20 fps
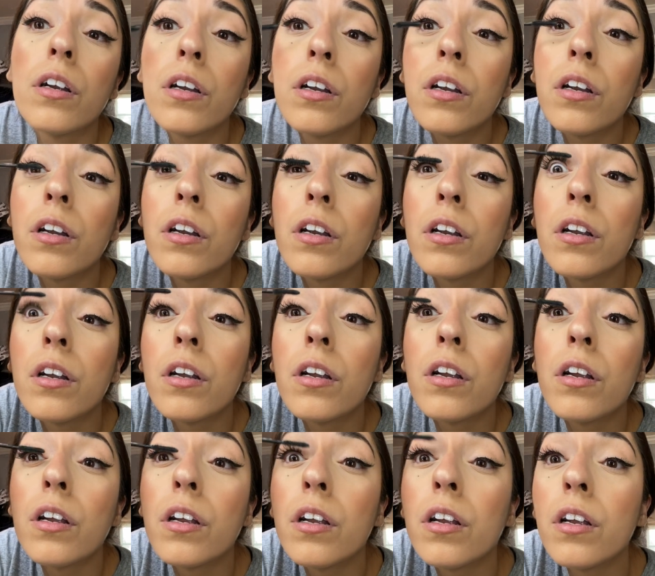
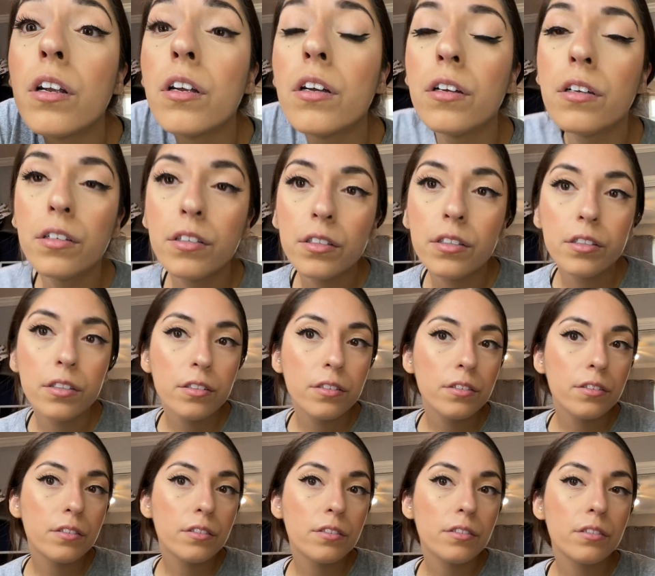
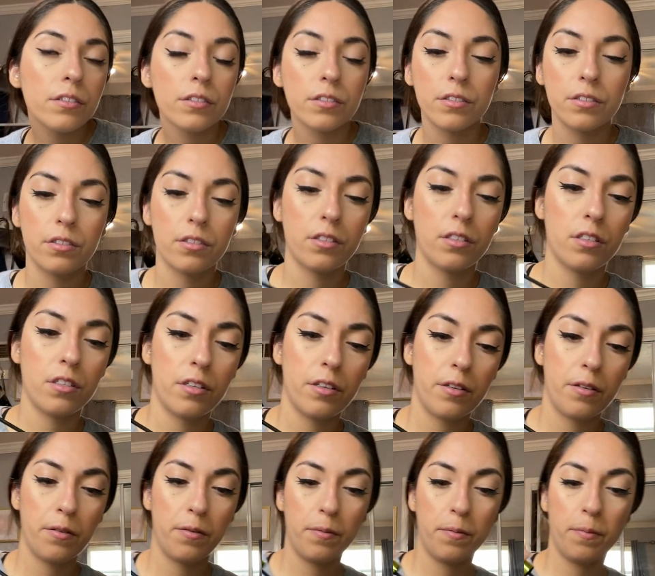
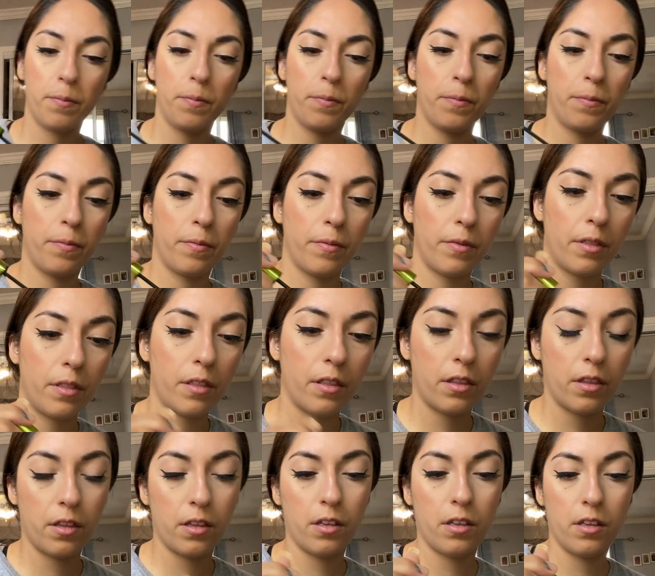
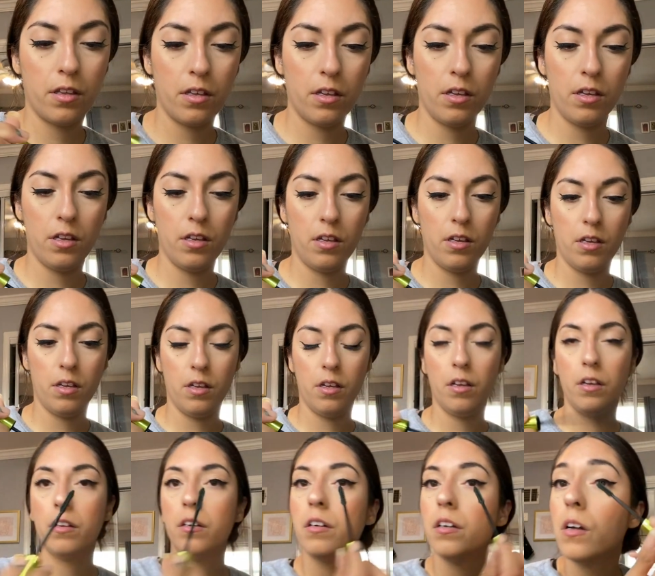
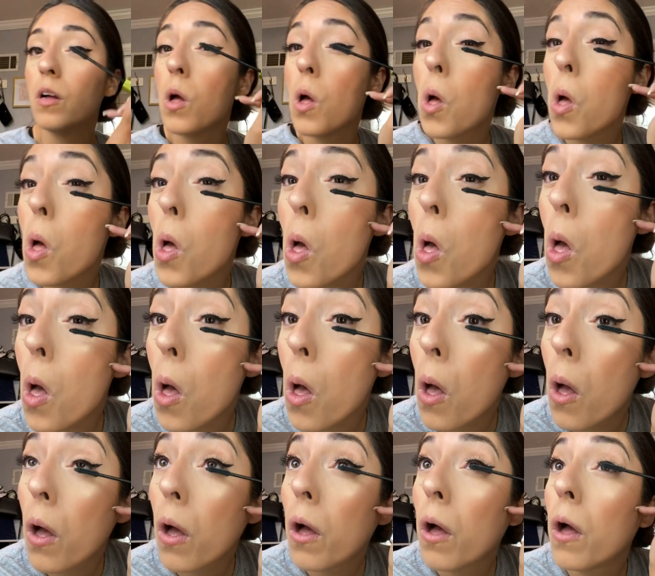
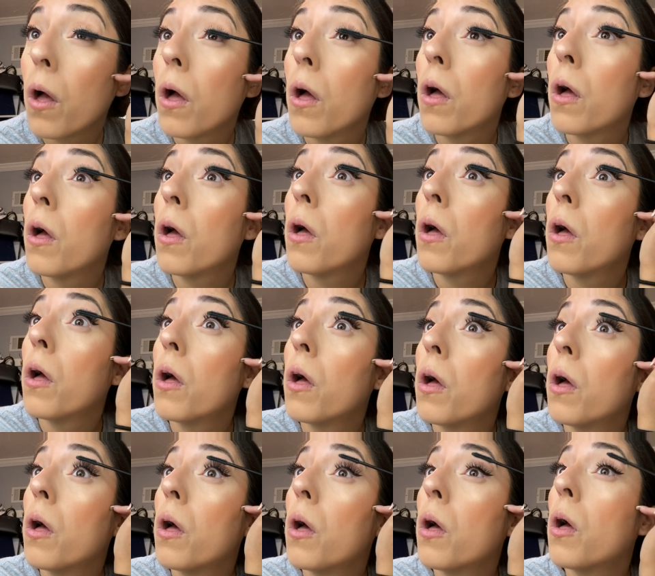
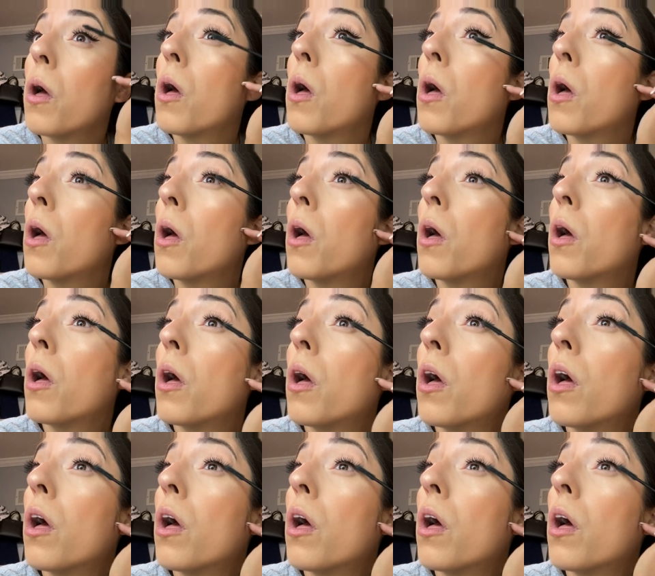No one is speaking in this clip.